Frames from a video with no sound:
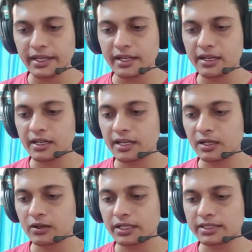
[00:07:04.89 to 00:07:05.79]
entering
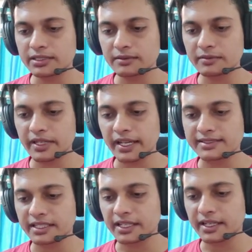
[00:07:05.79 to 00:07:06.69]
calculate sum,
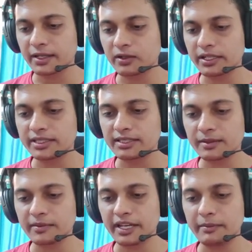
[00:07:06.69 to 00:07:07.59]
exiting calculate
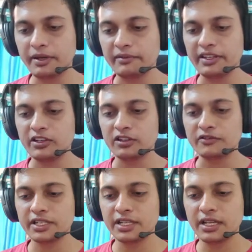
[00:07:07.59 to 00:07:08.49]
sum, and between
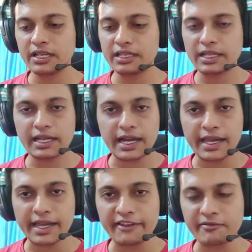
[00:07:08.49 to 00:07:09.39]
of it,
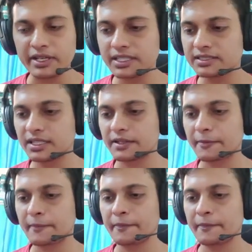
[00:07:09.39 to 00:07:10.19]
I have my result.